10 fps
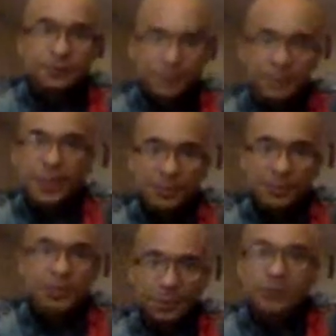
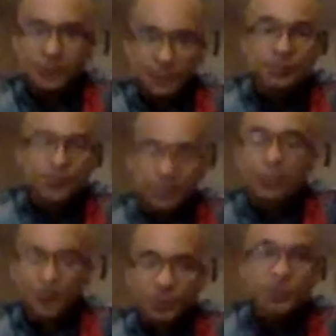typical
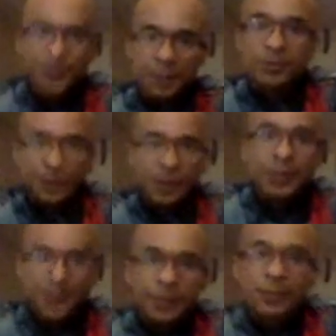old camera,
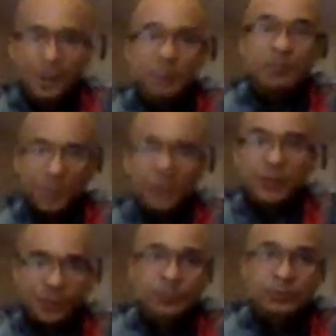the mirror,